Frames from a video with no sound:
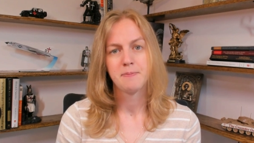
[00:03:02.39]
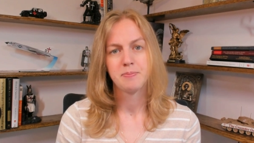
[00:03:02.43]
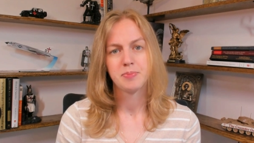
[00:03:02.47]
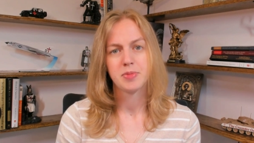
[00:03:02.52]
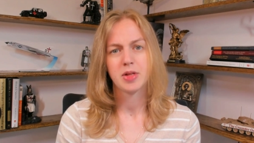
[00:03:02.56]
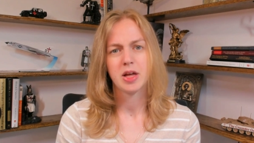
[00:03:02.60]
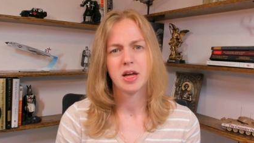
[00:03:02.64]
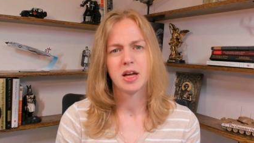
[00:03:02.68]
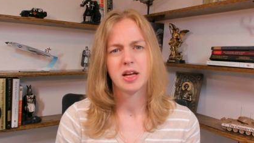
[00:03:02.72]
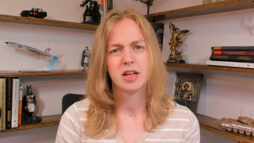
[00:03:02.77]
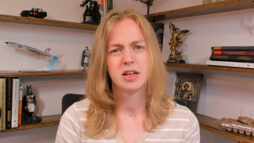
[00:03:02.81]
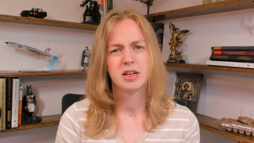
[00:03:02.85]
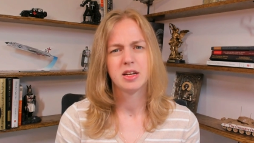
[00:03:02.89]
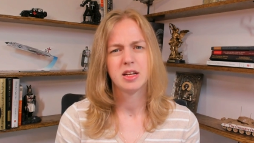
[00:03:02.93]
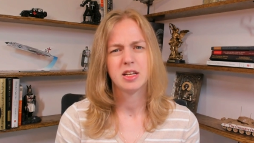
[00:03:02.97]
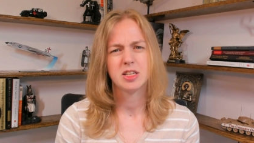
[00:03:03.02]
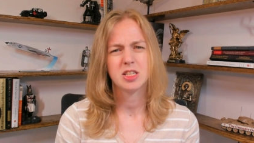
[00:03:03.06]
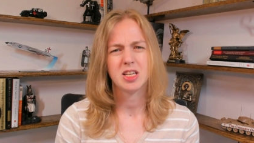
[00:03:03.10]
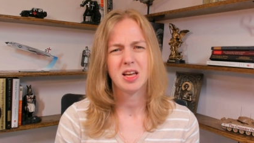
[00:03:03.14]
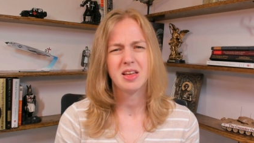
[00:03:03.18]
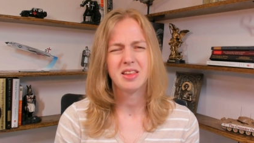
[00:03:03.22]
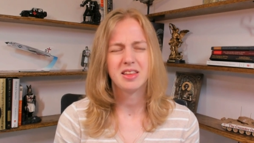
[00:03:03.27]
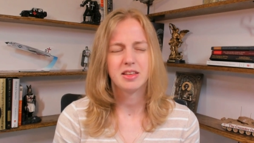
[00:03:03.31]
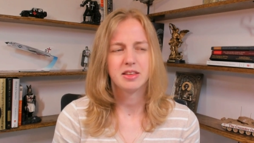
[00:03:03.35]
And
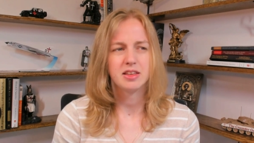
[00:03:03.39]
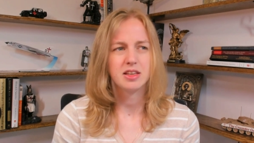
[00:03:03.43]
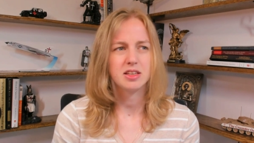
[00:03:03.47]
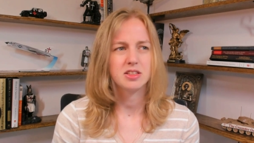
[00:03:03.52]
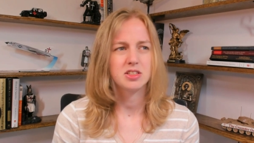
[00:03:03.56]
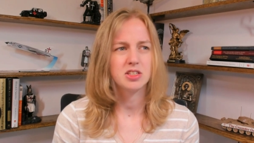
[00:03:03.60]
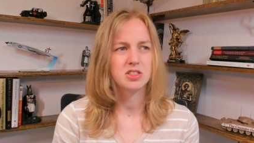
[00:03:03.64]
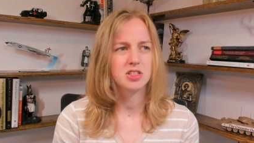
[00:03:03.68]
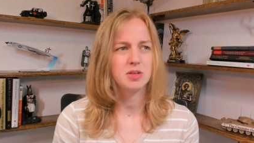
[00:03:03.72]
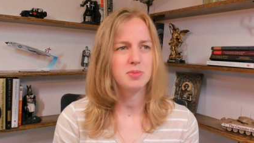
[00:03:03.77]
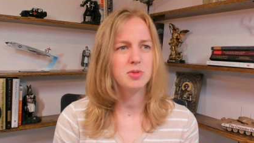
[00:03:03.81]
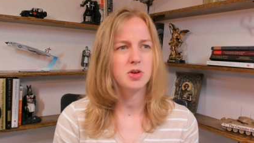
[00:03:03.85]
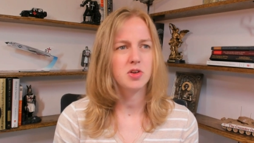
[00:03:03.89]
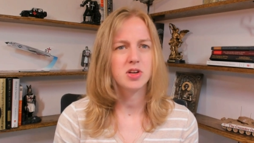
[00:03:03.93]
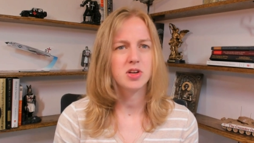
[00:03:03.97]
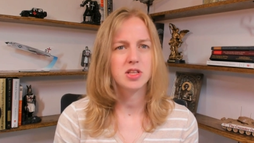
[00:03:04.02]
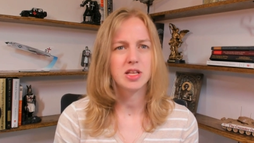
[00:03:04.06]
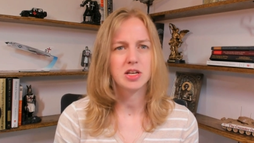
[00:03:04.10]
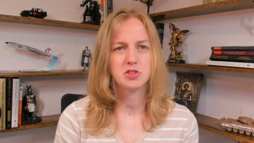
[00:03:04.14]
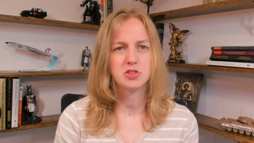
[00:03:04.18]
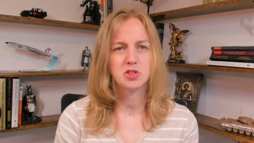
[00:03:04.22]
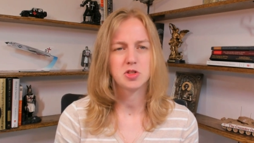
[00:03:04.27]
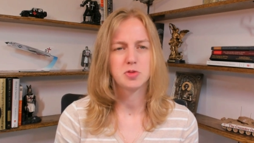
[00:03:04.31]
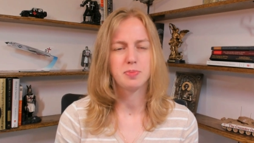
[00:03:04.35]
I think to some degree
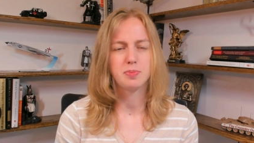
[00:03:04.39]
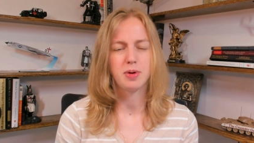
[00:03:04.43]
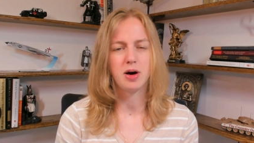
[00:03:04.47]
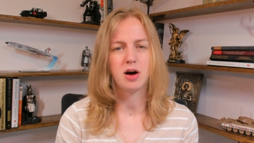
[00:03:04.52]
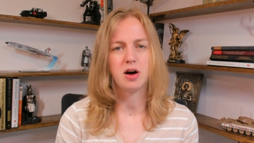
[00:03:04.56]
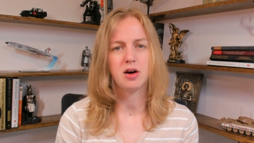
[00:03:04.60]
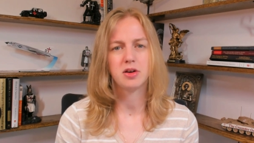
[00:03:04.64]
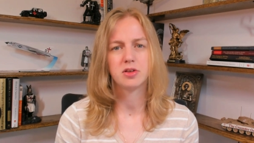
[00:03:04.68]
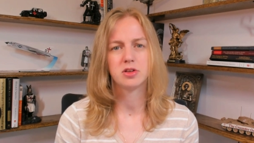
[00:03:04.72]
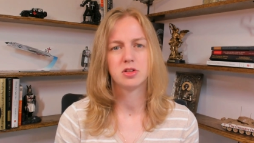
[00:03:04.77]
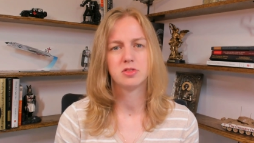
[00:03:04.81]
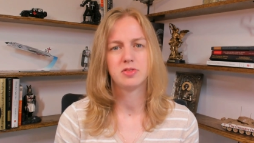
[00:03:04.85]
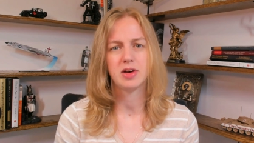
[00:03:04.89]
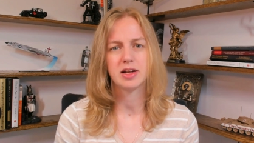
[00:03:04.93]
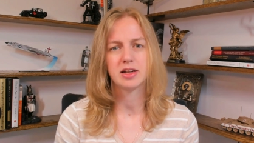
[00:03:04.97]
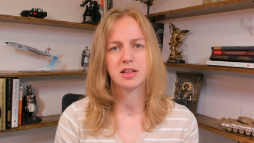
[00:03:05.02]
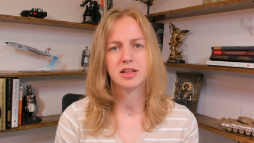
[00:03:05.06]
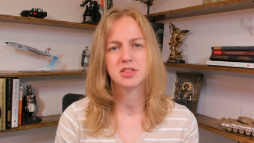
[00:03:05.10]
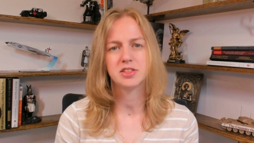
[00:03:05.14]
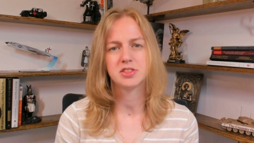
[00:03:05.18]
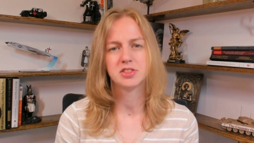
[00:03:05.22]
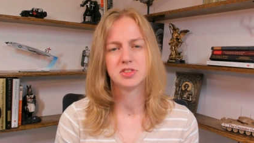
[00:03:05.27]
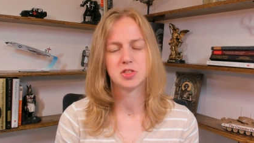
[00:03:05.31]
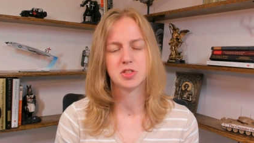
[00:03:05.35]
that's just part of
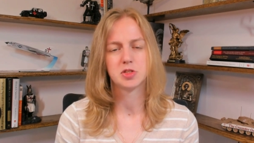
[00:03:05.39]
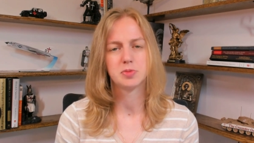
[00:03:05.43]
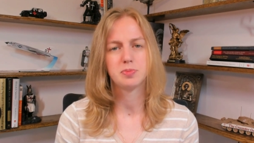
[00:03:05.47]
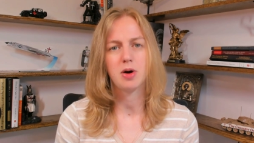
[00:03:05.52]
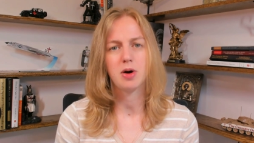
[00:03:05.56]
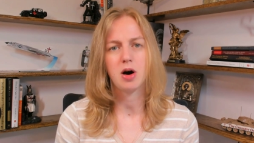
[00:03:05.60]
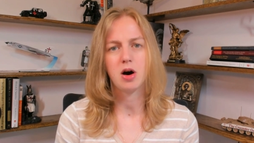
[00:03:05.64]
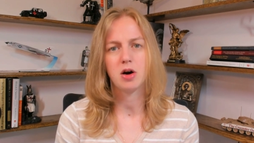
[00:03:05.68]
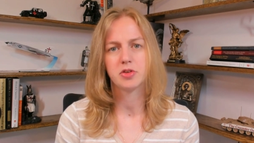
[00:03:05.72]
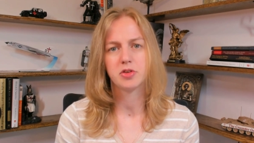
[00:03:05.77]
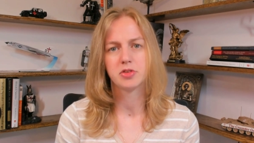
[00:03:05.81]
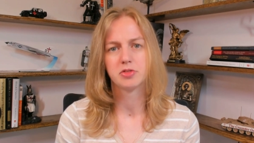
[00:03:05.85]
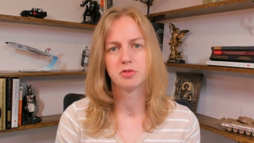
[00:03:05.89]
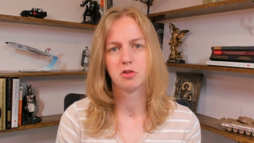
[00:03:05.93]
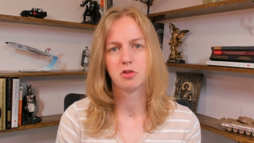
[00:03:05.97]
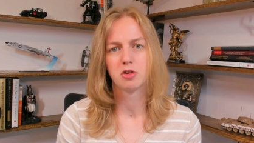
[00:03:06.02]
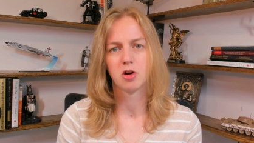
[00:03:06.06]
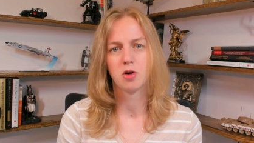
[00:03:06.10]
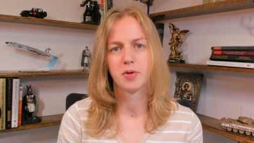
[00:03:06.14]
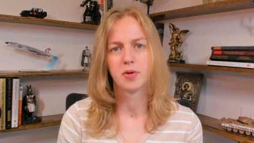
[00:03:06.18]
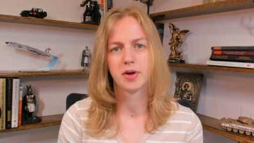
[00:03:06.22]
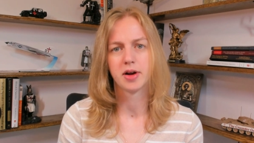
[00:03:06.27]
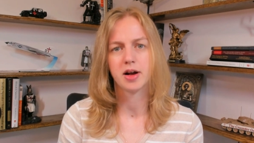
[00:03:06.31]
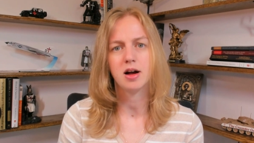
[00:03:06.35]
adolescence. It's part of
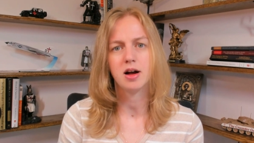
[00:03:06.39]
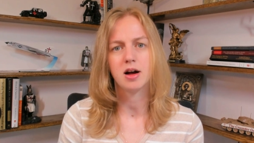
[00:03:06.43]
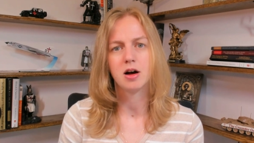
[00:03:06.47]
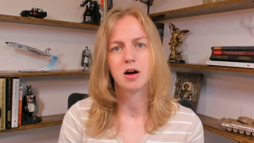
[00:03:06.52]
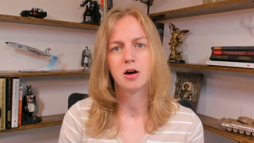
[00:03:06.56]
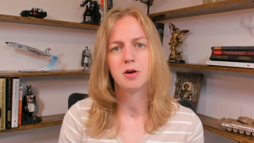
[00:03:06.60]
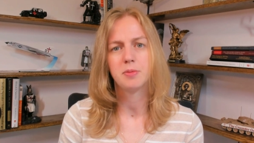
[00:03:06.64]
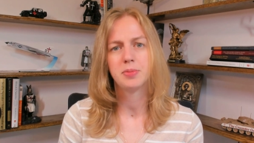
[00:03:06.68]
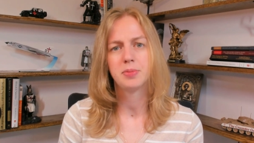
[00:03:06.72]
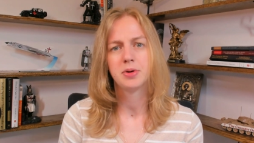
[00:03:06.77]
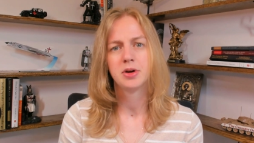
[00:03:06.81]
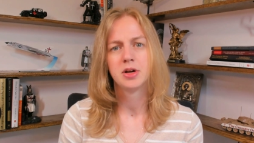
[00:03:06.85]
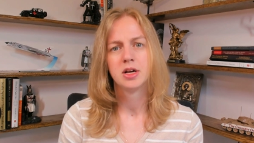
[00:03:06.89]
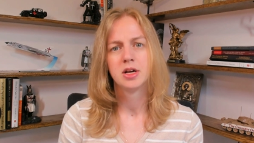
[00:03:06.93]
growing up.